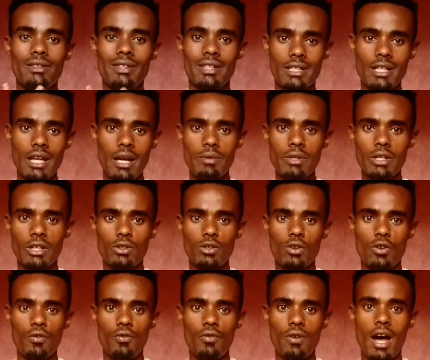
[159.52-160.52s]
the subject
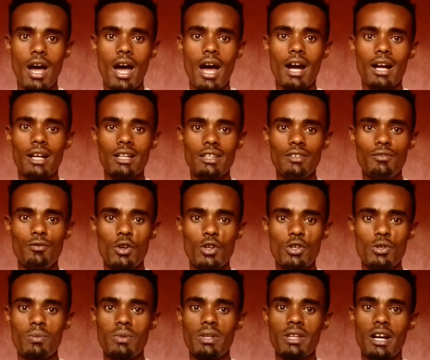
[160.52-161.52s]
of active
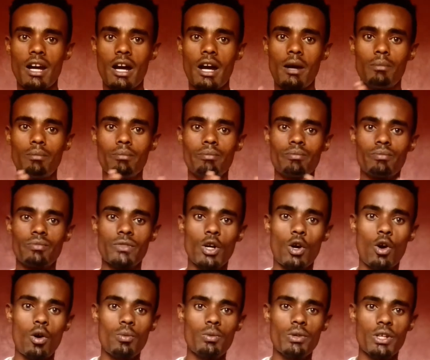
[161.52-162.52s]
voice become
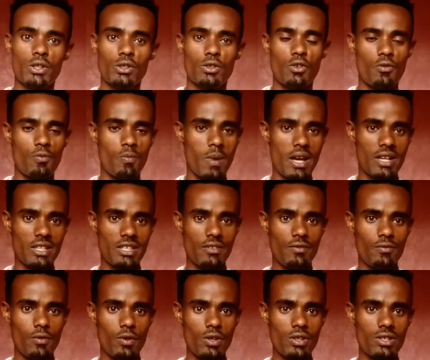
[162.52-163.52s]
the object of
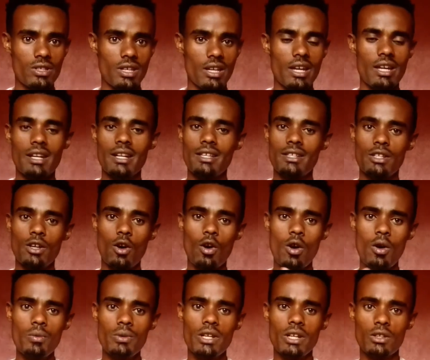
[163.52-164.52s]
passive voice, and the
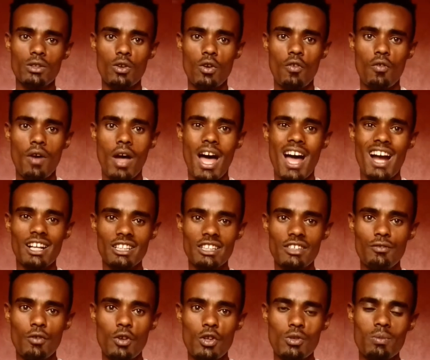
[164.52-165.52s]
object of
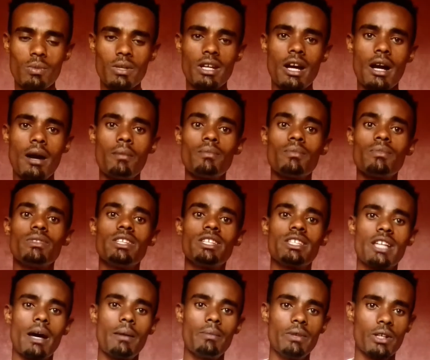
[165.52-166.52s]
active voice become
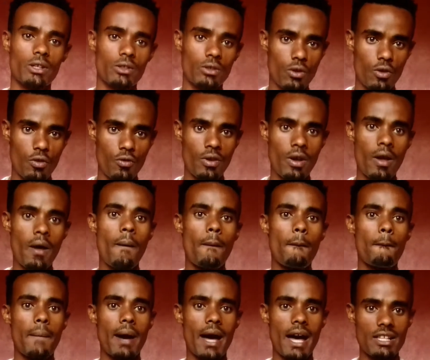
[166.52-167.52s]
the subject of
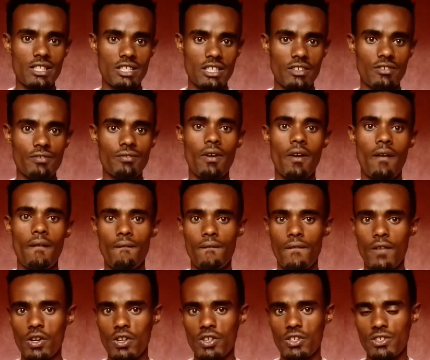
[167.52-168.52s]
passive
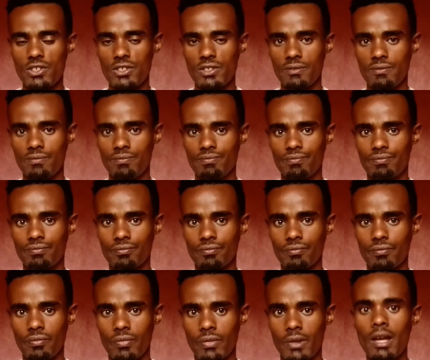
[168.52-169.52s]
voice.
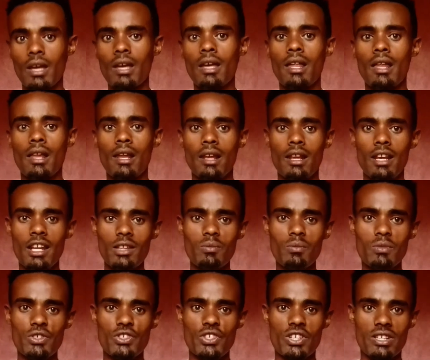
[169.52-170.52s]

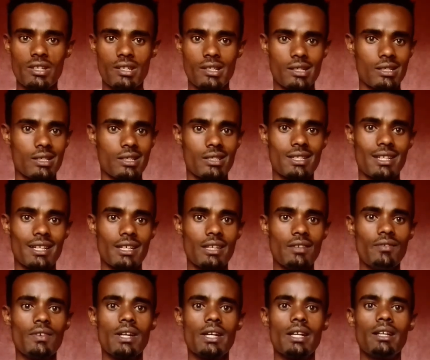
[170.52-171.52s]
Let me change the
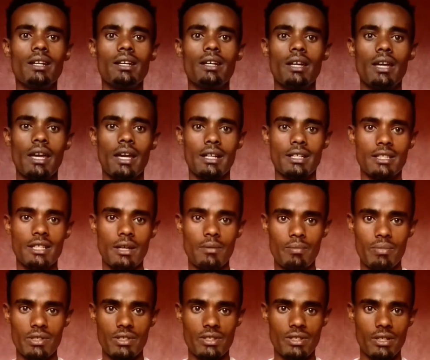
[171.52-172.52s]
given
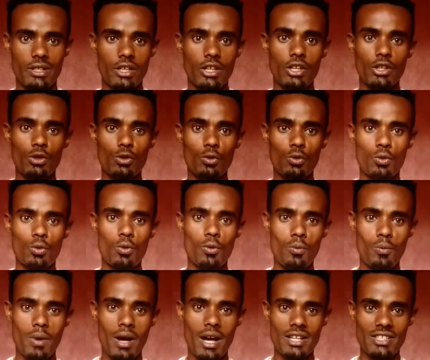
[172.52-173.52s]
examples into
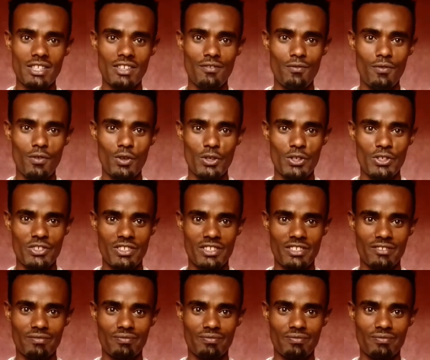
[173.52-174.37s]
passive voice.